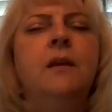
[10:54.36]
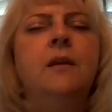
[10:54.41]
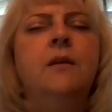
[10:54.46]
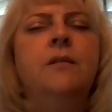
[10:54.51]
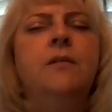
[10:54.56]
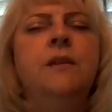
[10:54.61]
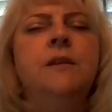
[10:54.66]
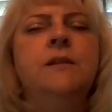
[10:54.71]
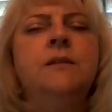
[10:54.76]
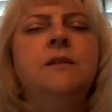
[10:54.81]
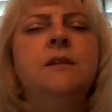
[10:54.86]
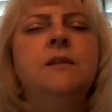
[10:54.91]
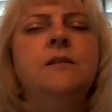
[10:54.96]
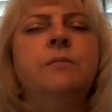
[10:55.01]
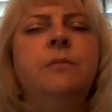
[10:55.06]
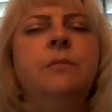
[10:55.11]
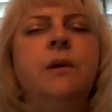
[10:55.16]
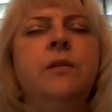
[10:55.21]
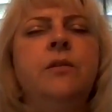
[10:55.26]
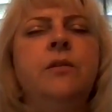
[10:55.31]
This is
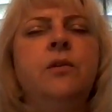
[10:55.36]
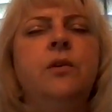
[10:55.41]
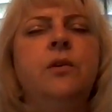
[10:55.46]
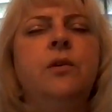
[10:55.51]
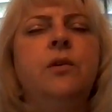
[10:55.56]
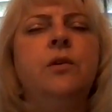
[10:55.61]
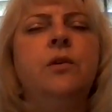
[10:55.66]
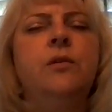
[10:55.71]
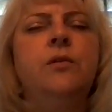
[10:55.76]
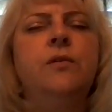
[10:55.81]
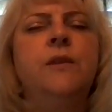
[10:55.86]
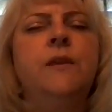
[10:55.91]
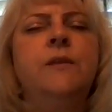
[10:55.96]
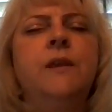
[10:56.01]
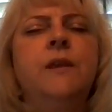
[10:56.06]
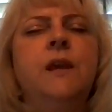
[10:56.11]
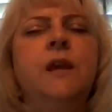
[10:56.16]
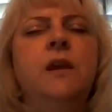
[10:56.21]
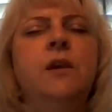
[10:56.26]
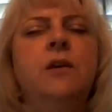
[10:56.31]
Mother Earth in
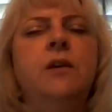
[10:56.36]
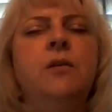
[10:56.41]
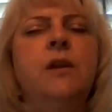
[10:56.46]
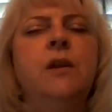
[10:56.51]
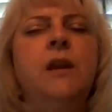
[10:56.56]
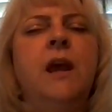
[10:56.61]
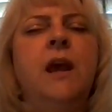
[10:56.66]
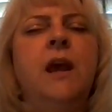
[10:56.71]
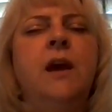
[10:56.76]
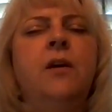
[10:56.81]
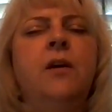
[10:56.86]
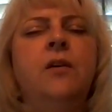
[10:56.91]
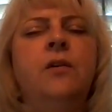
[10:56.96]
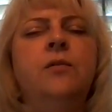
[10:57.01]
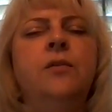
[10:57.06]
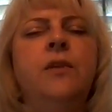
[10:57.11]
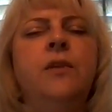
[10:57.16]
the here and now,